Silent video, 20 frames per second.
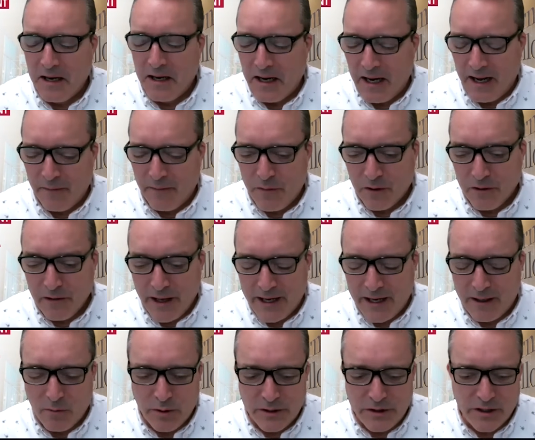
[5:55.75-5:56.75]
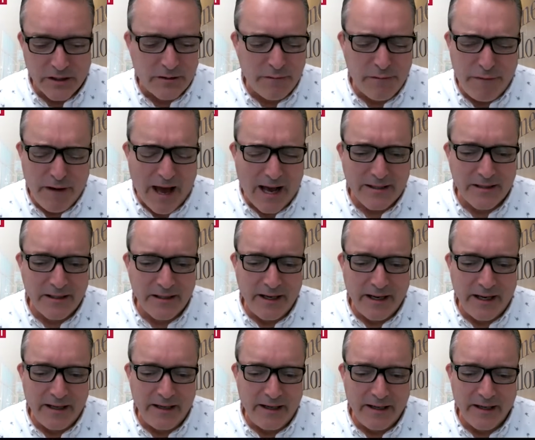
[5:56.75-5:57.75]
The language is
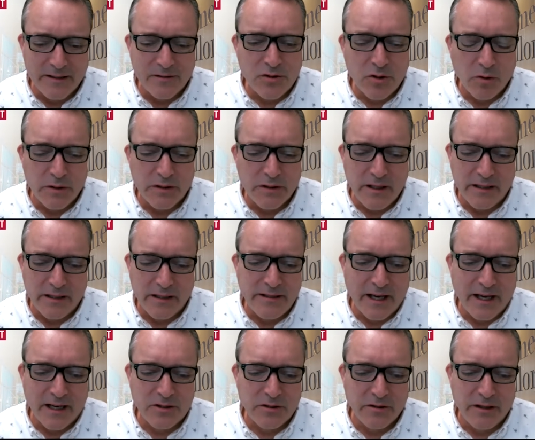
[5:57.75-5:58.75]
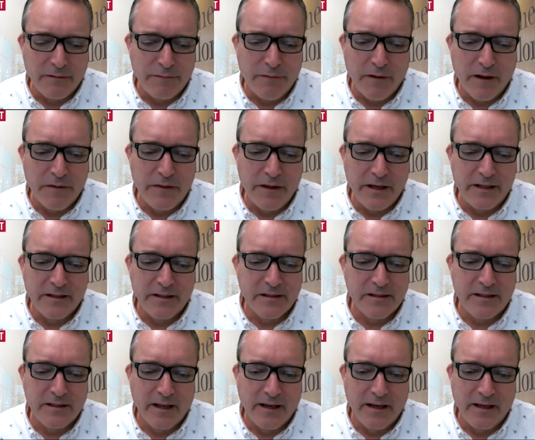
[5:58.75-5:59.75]
fascinating. And so it's actually a fun thing to
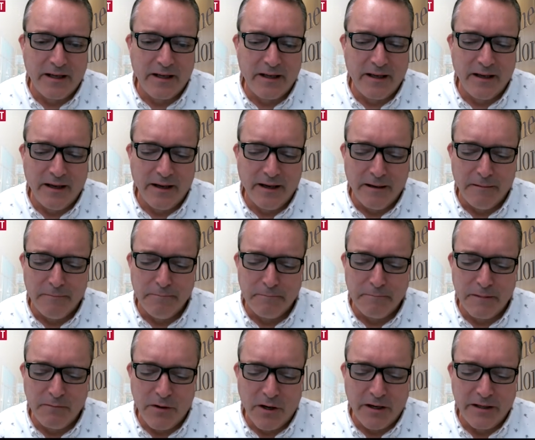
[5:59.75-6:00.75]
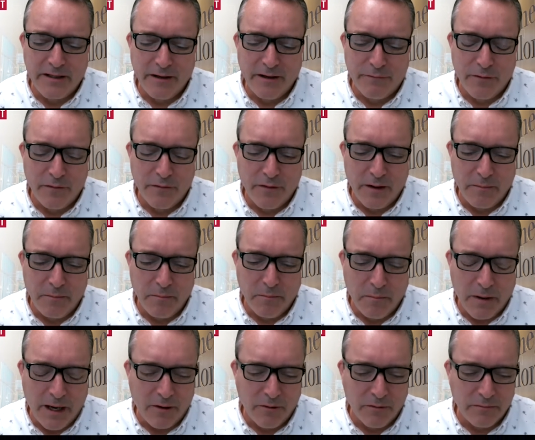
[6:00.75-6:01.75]
study, very different than
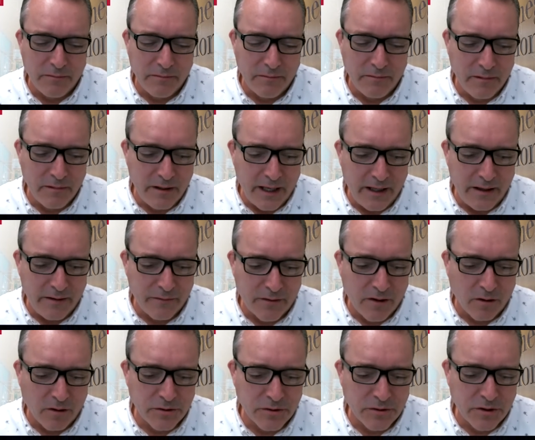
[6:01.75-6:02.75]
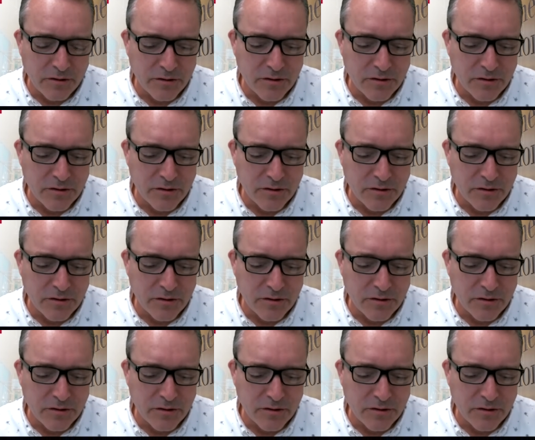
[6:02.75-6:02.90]
my own native culture.